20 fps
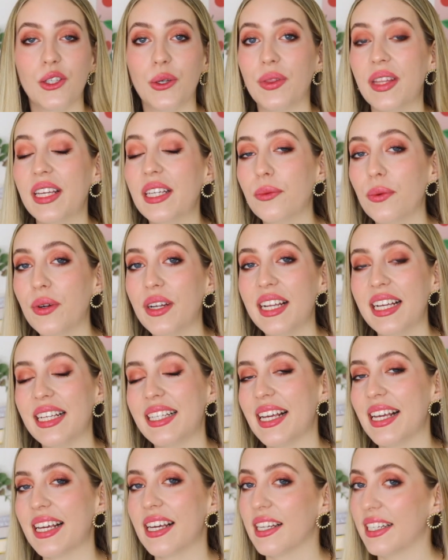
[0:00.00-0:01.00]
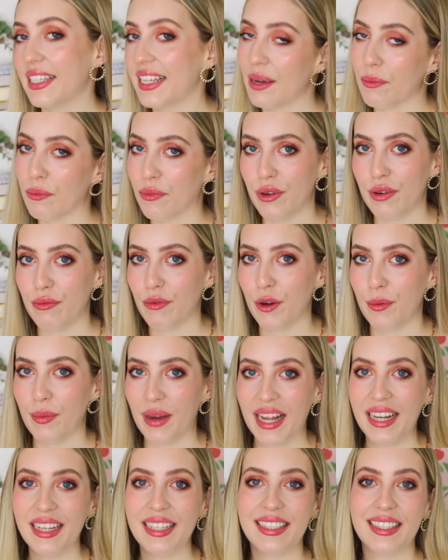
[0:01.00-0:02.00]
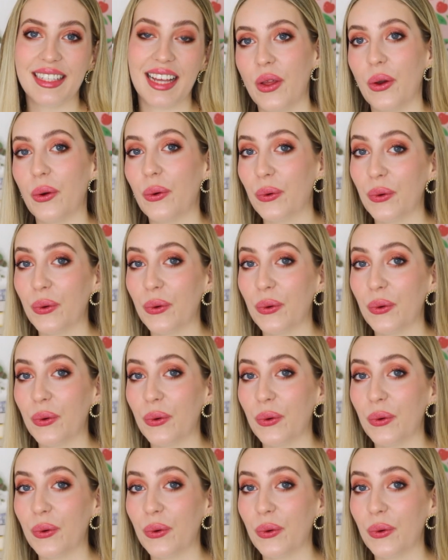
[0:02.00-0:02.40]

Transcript: So this one is a contemporary romance.